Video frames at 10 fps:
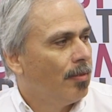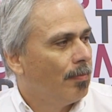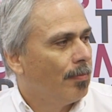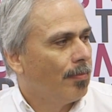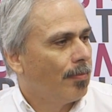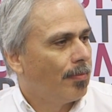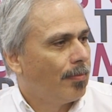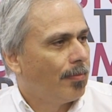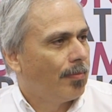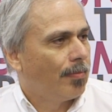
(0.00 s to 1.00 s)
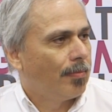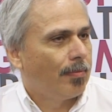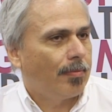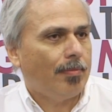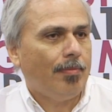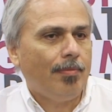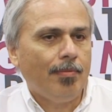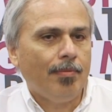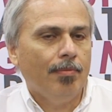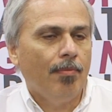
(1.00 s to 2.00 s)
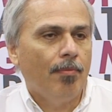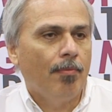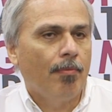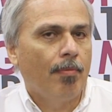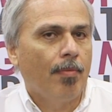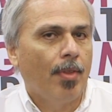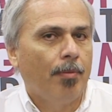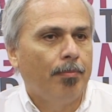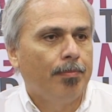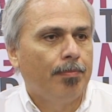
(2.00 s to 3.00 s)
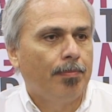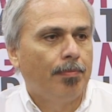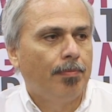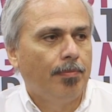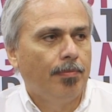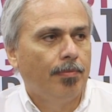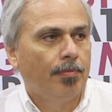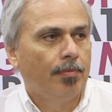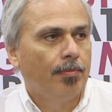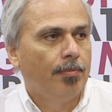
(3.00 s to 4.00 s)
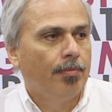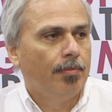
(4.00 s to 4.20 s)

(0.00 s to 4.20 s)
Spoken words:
This person isn't speaking.